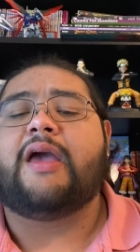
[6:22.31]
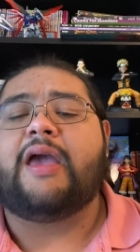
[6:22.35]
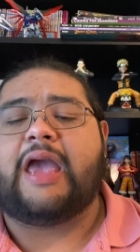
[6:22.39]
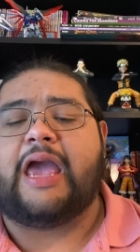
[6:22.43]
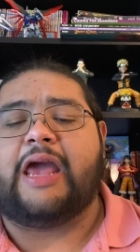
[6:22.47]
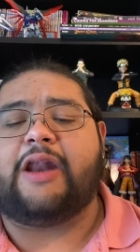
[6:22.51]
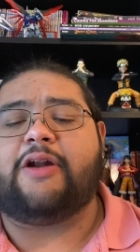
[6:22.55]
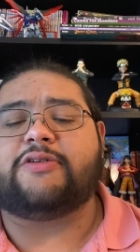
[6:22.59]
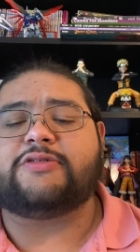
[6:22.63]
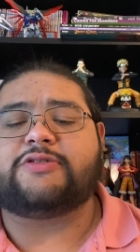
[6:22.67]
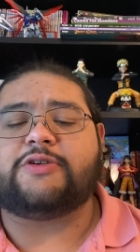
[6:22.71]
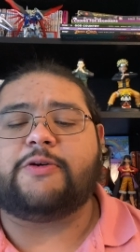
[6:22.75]

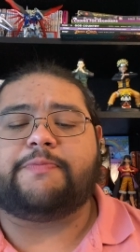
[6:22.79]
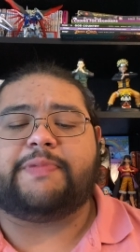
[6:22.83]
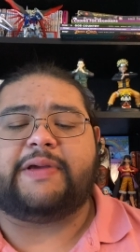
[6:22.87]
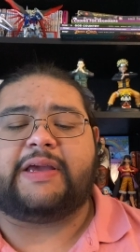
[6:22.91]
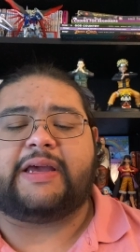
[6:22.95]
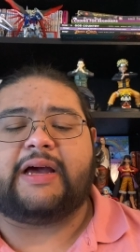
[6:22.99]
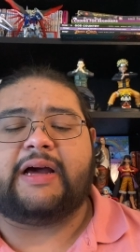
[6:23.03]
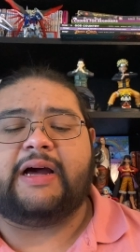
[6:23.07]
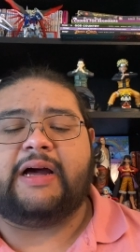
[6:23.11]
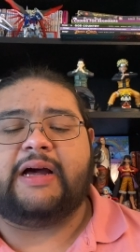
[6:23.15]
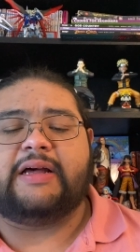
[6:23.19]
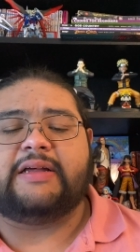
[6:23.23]
and also
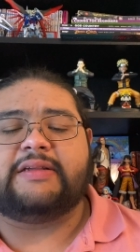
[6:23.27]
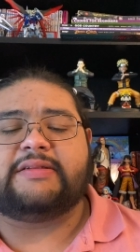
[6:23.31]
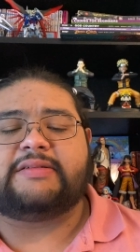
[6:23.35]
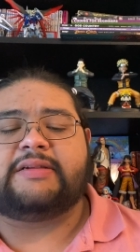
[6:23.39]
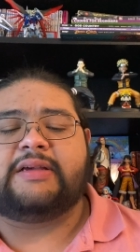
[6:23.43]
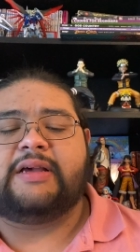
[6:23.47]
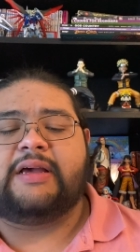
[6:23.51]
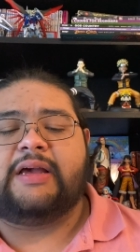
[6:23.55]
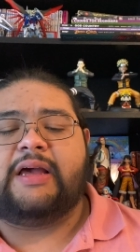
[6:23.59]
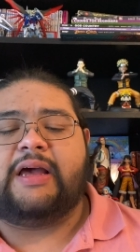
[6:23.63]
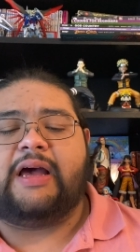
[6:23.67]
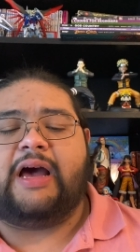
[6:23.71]

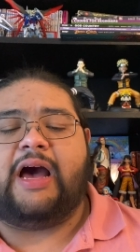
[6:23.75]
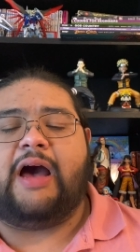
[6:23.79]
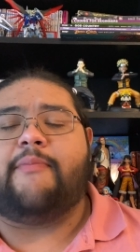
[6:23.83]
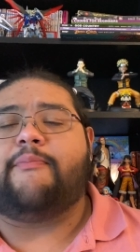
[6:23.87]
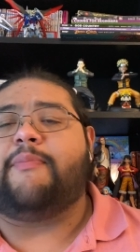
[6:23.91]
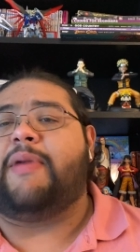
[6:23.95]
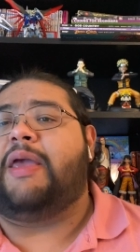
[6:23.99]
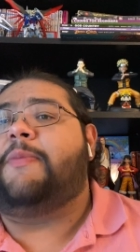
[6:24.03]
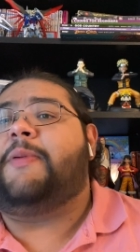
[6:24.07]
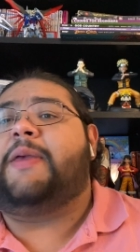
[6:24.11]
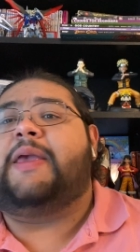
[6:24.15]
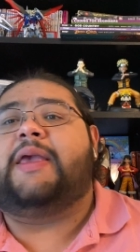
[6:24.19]
because uh,
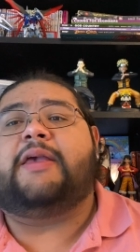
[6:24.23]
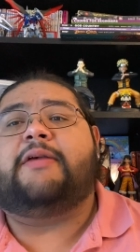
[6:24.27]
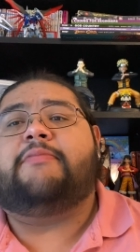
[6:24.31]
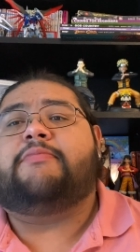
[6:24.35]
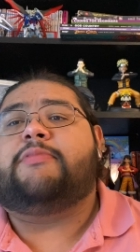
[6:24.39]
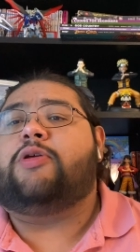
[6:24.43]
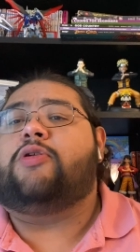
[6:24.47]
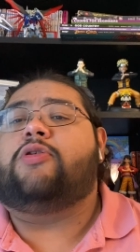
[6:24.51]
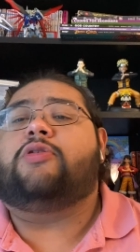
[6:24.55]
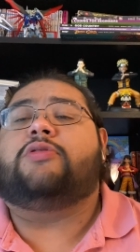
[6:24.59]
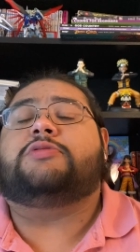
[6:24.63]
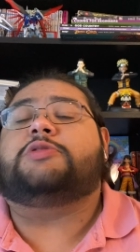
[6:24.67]
maybe,
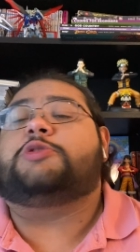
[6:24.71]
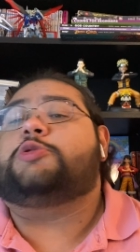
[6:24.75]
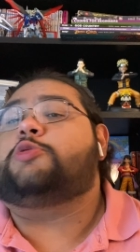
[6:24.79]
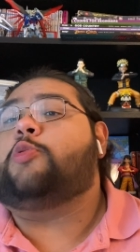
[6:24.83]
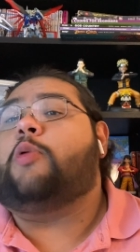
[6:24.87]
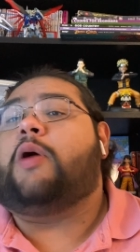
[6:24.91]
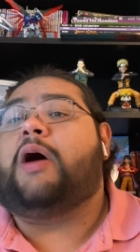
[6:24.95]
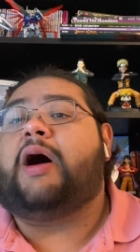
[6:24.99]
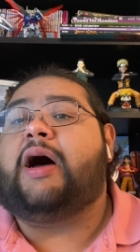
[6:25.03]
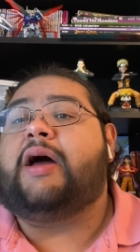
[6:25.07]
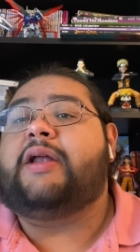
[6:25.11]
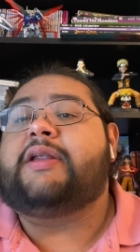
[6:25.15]
you know,
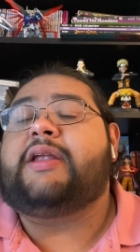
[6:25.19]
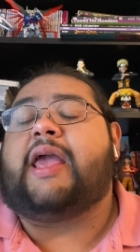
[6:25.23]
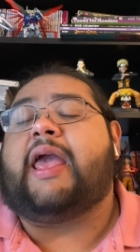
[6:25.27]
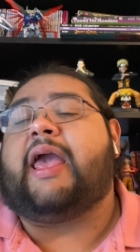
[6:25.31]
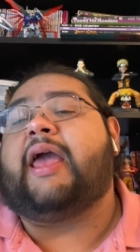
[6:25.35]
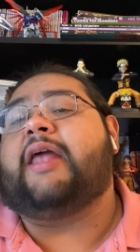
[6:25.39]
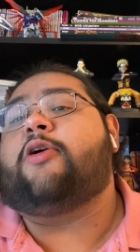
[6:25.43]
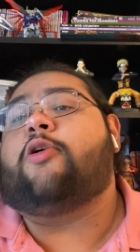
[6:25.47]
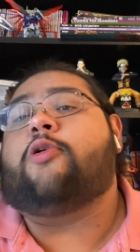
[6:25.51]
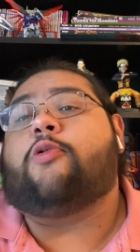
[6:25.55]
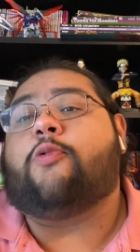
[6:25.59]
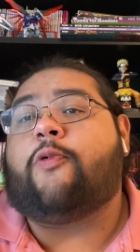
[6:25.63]
Swan
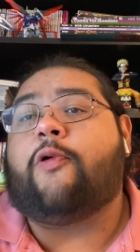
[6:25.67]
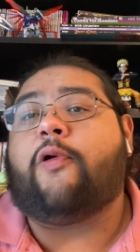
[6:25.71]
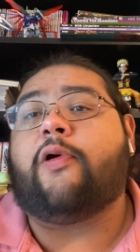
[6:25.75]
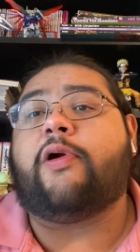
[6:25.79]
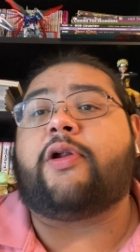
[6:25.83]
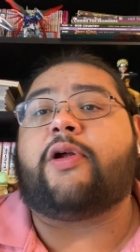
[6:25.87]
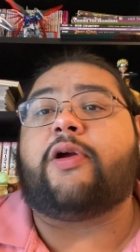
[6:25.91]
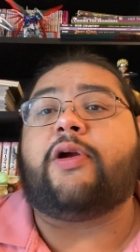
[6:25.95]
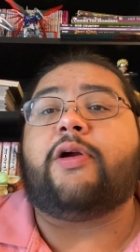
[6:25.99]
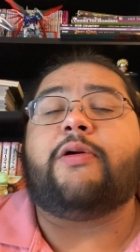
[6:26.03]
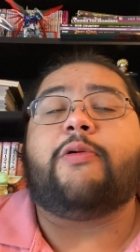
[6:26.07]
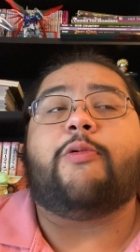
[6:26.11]
and her
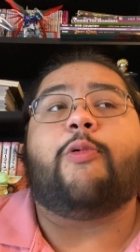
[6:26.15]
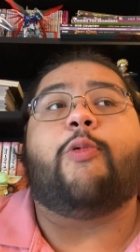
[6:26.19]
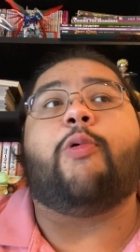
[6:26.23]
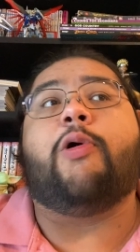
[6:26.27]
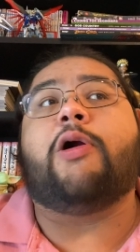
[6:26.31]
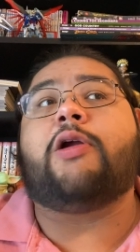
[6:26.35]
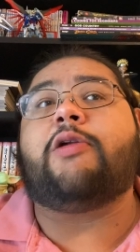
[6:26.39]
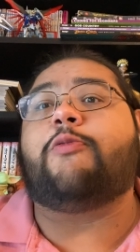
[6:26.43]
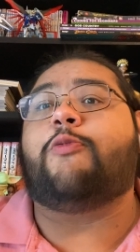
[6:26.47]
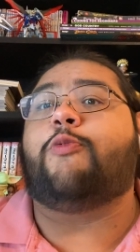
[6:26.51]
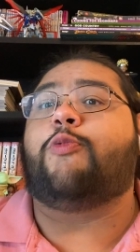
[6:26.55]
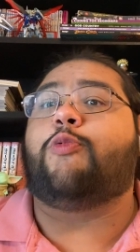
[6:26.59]
warder
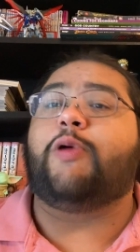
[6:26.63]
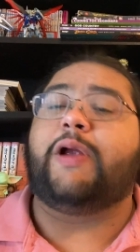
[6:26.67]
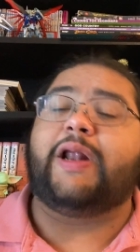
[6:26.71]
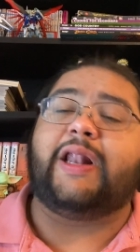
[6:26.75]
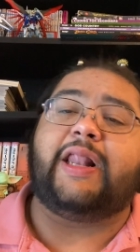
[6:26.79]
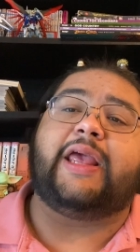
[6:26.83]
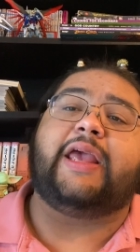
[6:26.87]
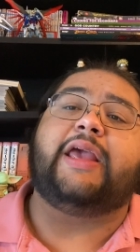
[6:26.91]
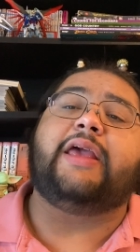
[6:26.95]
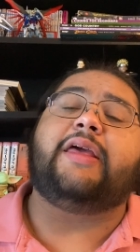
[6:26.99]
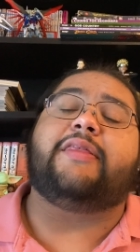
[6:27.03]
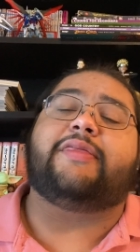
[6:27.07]
weren't
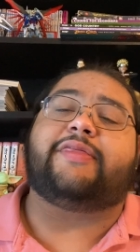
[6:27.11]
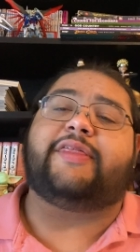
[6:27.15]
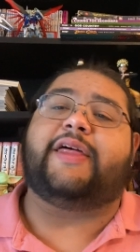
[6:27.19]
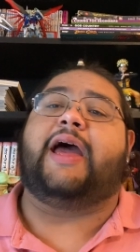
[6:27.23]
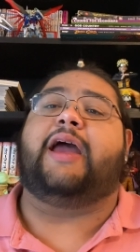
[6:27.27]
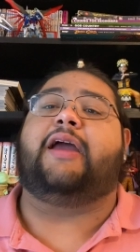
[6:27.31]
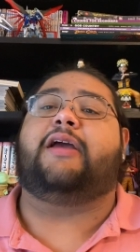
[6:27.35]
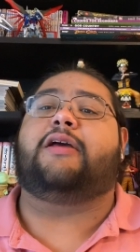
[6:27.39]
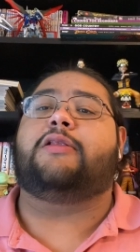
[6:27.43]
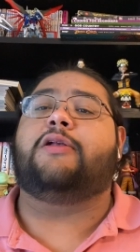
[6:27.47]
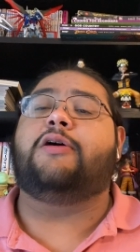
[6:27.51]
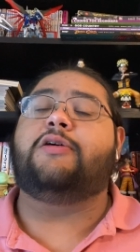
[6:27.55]
really
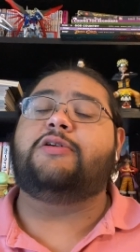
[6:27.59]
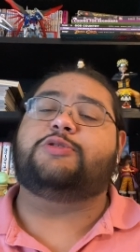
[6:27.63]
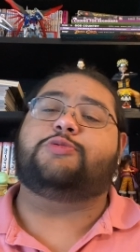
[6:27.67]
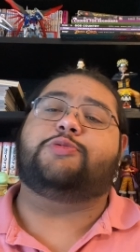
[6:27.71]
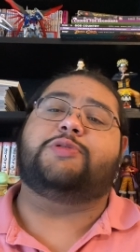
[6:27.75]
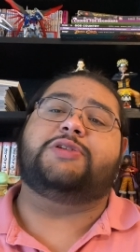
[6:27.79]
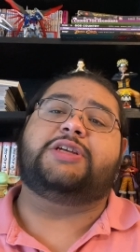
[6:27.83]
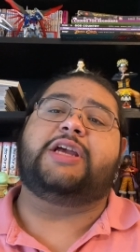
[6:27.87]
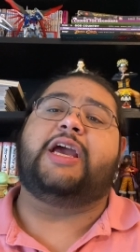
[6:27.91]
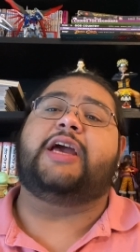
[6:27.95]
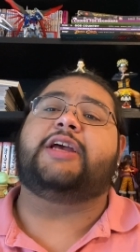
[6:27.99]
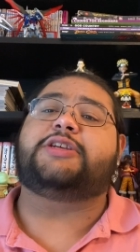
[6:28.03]
that close,
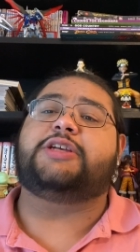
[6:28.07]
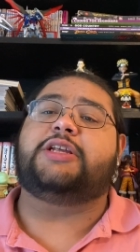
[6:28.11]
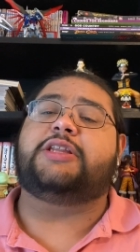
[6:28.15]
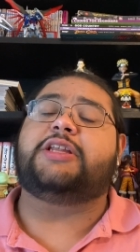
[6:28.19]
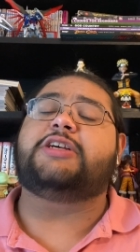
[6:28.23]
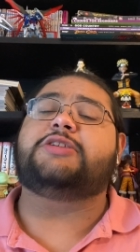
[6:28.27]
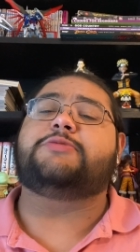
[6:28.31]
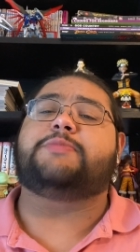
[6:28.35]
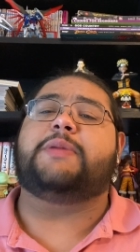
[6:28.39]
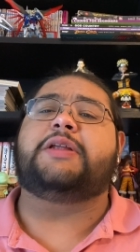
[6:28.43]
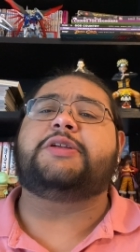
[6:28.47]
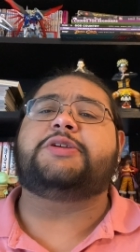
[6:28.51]
which she actually
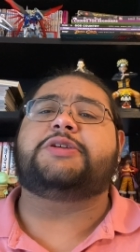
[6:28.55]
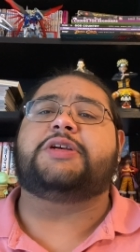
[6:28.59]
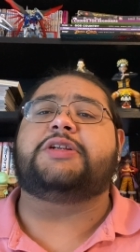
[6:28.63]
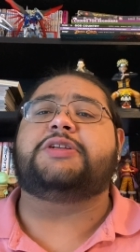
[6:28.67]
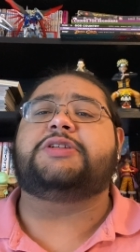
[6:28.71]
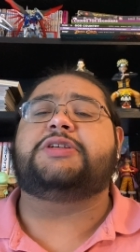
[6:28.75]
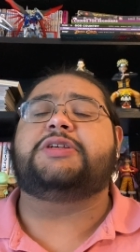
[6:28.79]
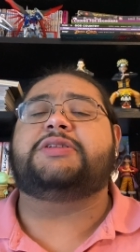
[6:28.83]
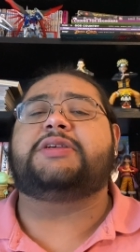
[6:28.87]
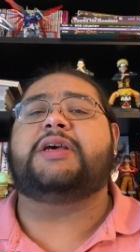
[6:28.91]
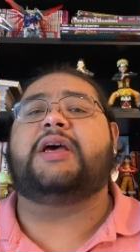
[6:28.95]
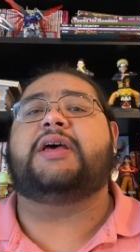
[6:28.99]
does mention.
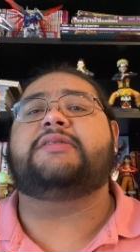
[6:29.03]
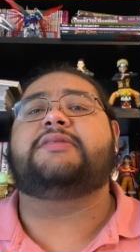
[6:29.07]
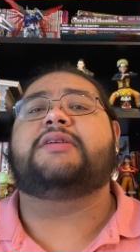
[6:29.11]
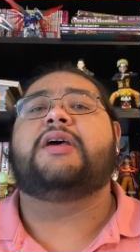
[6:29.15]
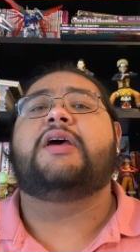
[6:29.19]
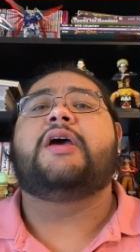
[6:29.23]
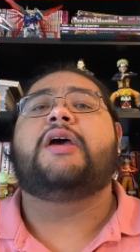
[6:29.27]
She says,